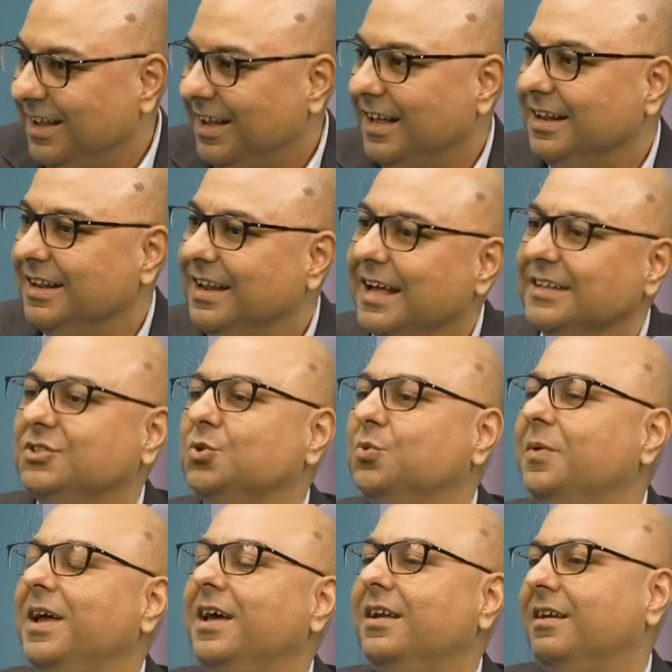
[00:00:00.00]
And
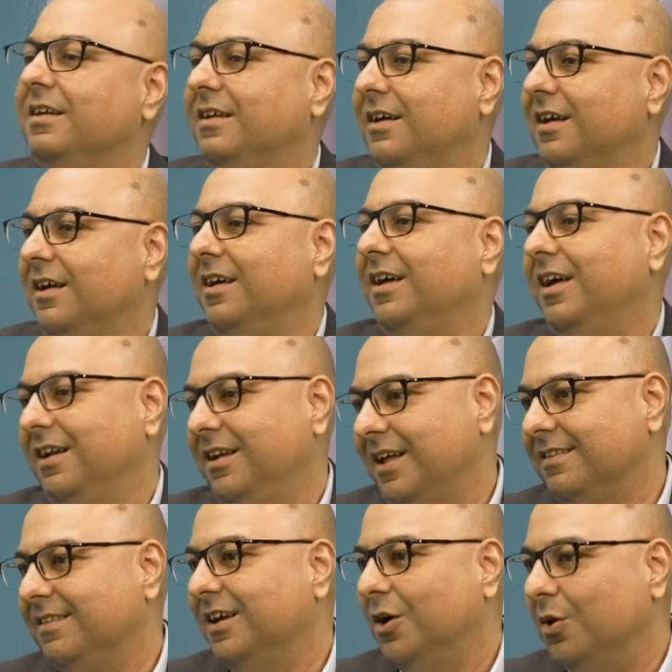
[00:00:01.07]

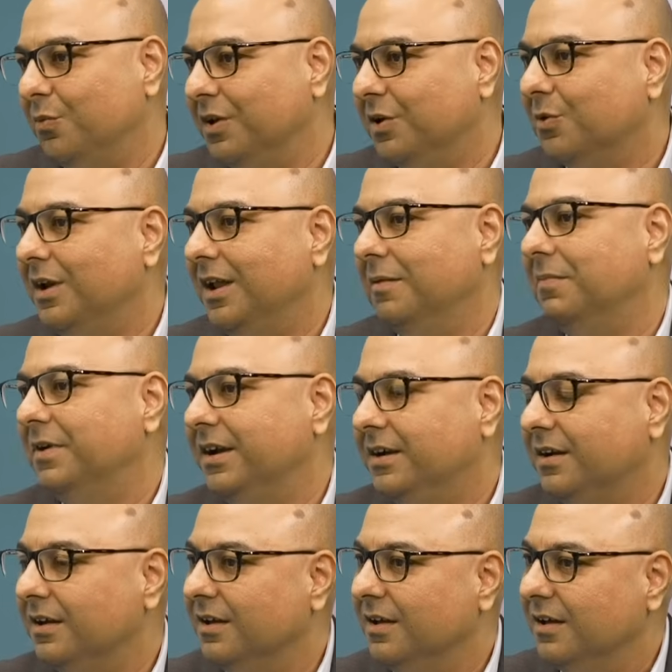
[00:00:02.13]
that's how we collaborate